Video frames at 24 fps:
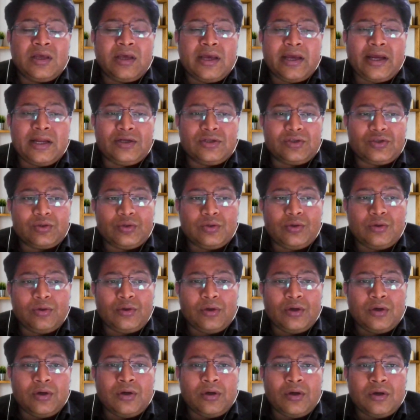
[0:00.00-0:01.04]
And
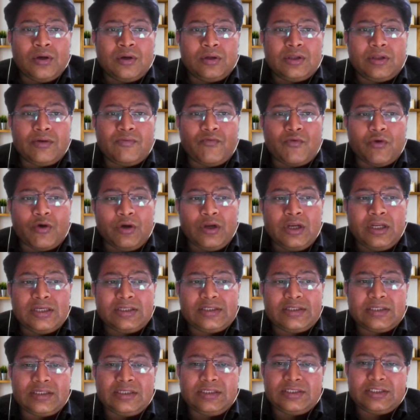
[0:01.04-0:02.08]
so the
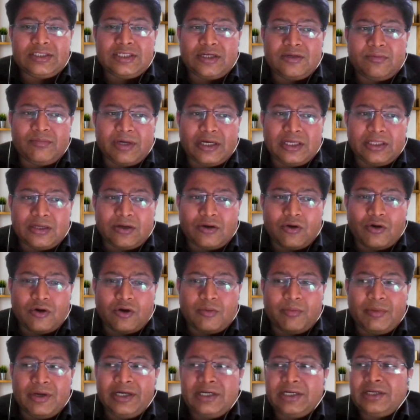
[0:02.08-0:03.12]
violation is done by the
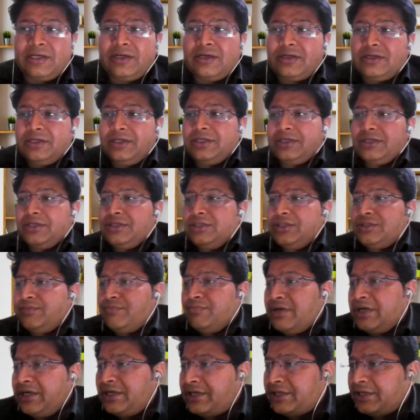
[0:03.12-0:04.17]
government and writ is
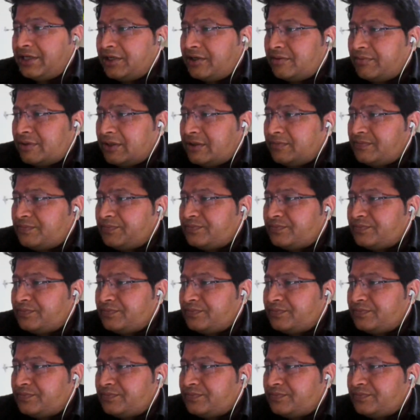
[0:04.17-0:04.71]
maintainable